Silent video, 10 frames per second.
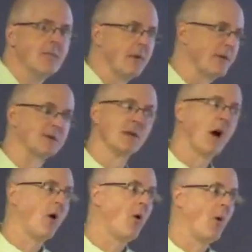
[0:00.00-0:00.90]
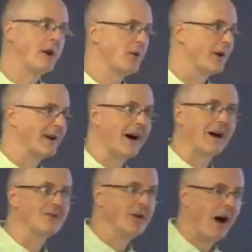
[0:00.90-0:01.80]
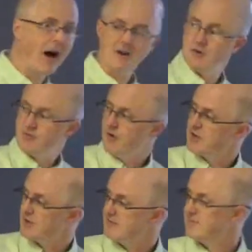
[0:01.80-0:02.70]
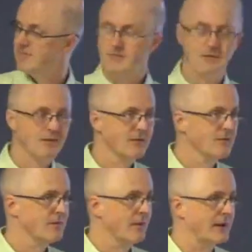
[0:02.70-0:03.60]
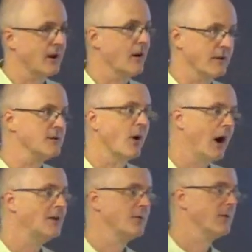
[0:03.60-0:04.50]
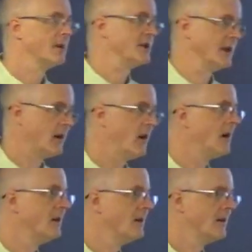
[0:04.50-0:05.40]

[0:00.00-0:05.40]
But there's no one-to-one and onto function from n to r. There's no onto function at all.